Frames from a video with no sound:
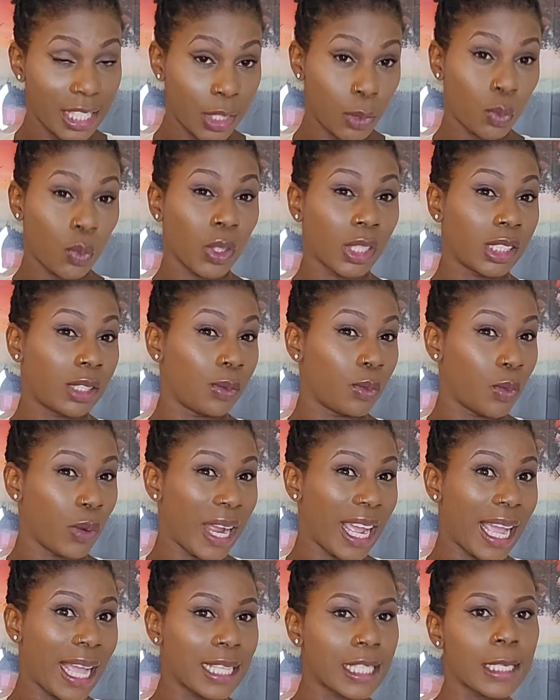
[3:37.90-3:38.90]
is what she
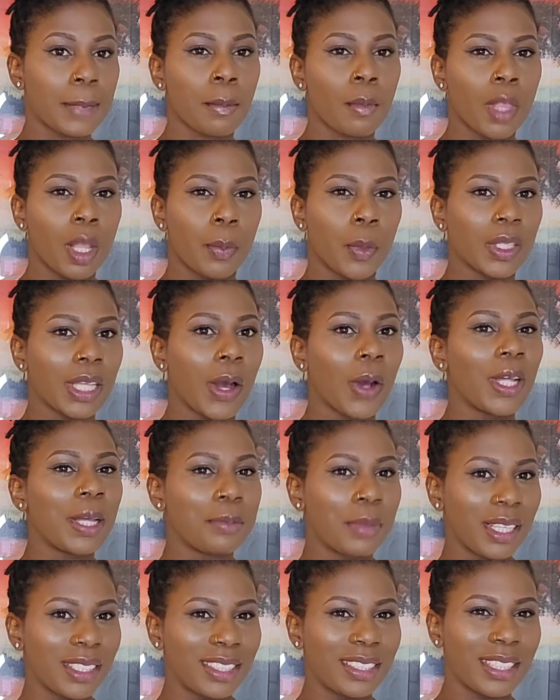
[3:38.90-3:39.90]
wears, but I'll
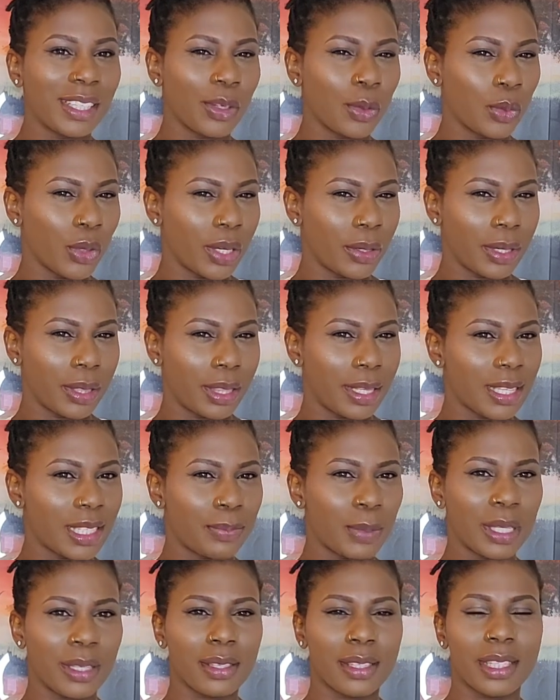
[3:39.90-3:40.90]
imagine her wearing this,
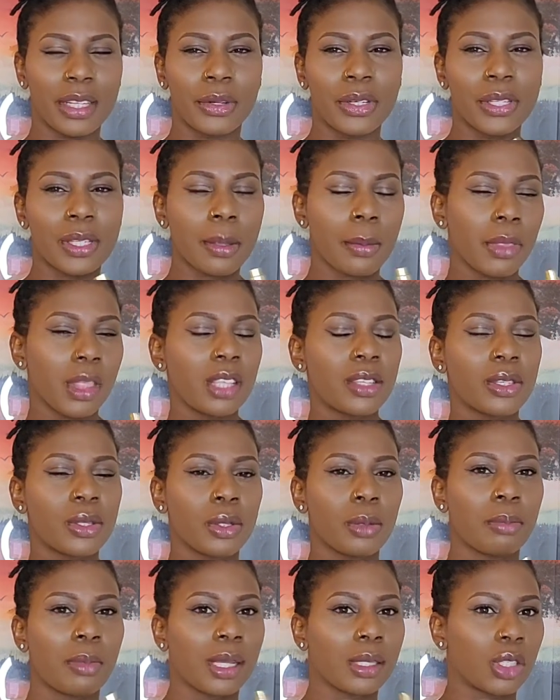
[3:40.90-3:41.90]
because there is something
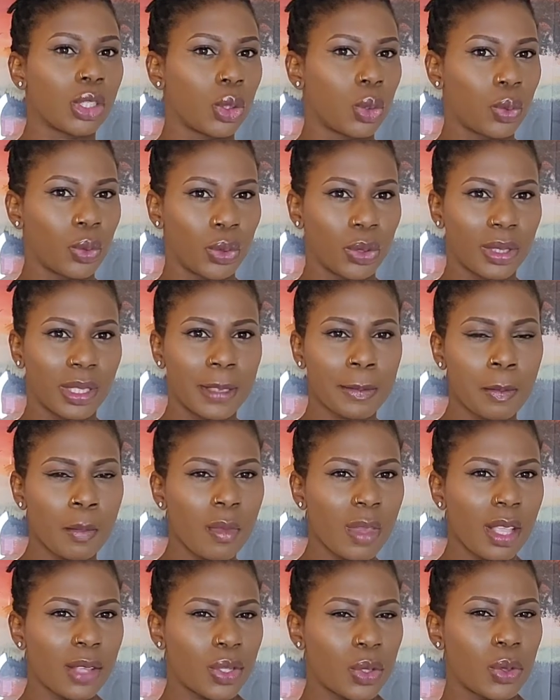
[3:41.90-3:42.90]
so mature,
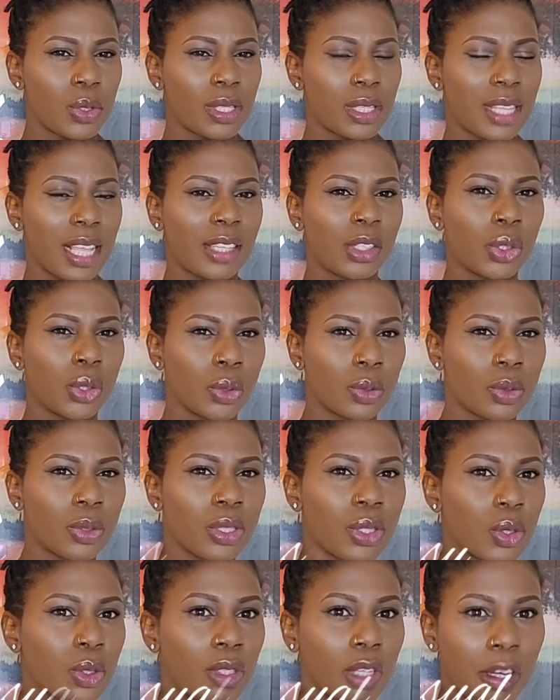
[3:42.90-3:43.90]
so sensual,
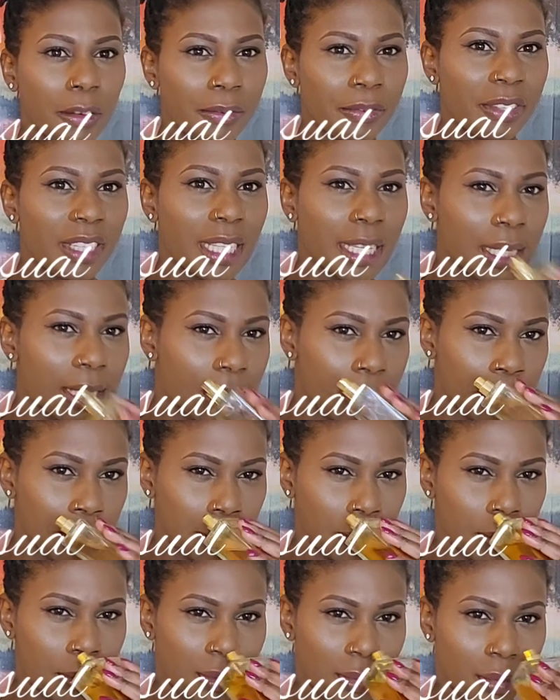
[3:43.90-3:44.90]
so confident
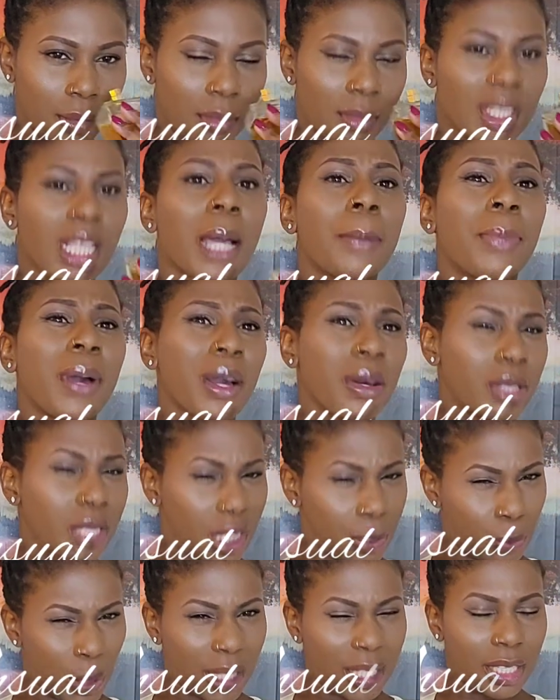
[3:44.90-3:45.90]
about
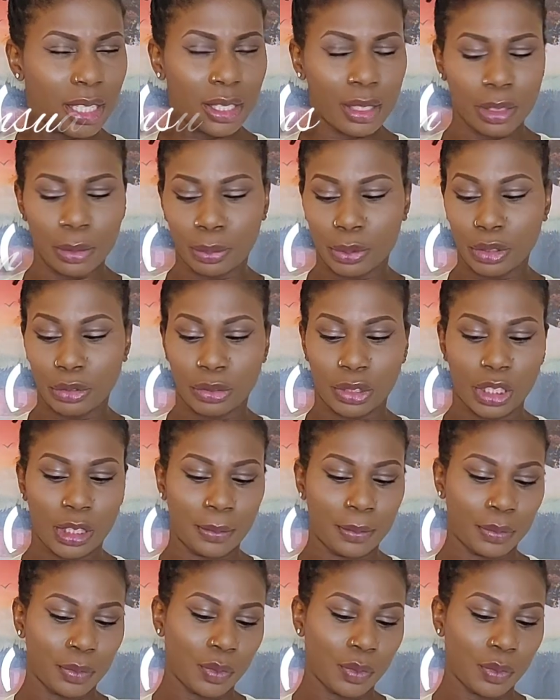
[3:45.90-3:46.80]
this particular perfume.